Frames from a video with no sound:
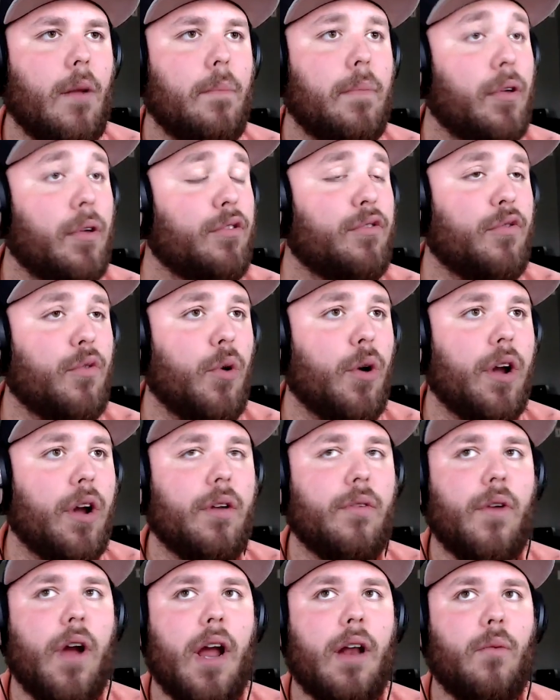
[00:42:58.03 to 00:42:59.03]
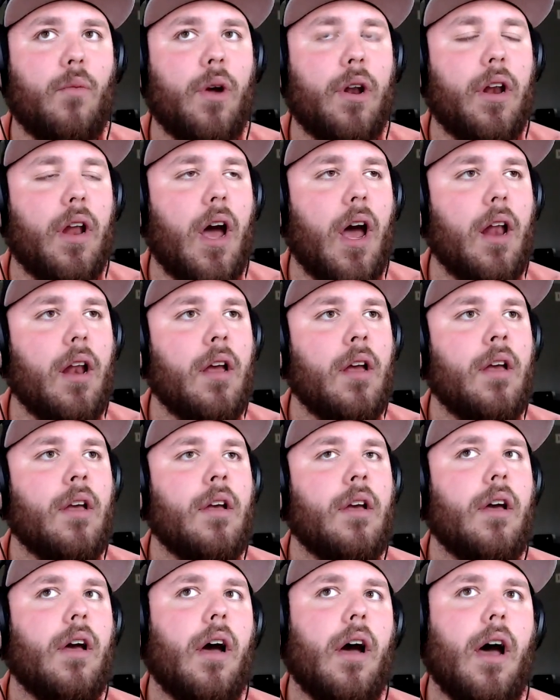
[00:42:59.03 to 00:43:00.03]
to build for it, right, and whatnot.
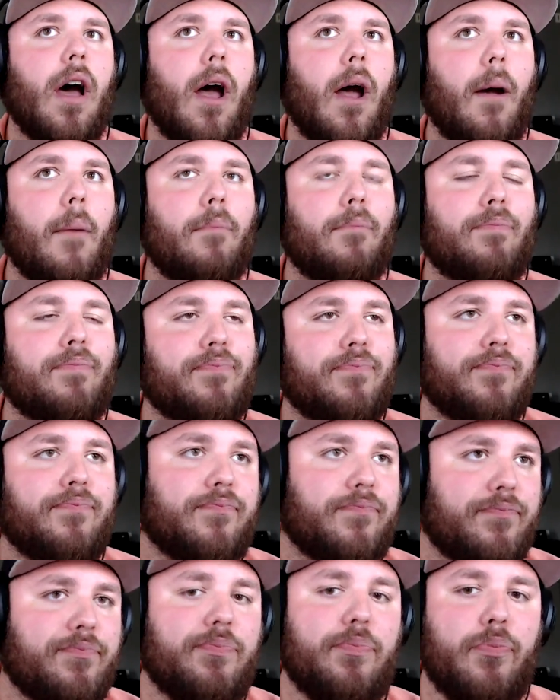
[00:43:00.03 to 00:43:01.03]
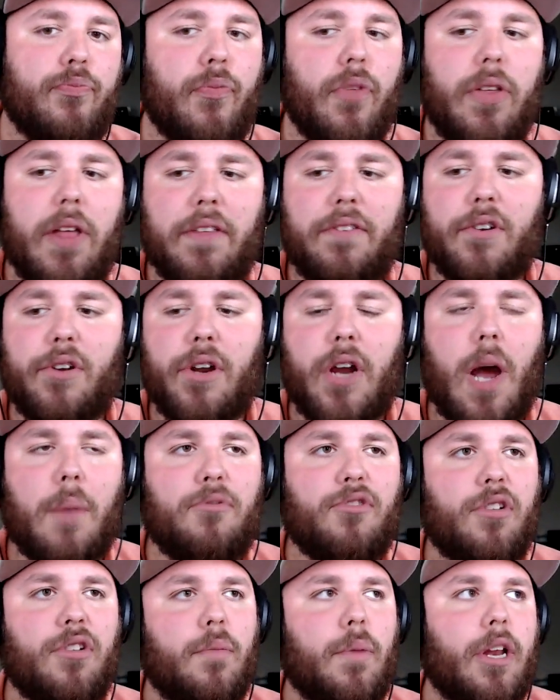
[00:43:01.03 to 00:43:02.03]
That's a good
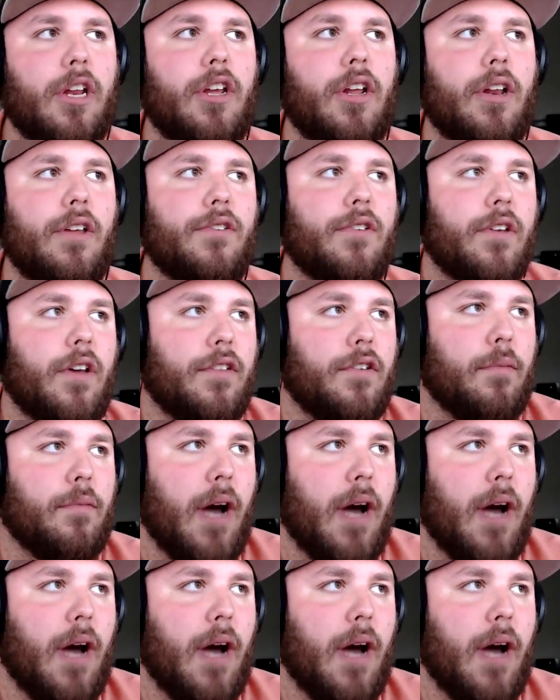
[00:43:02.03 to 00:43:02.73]
option, but it is another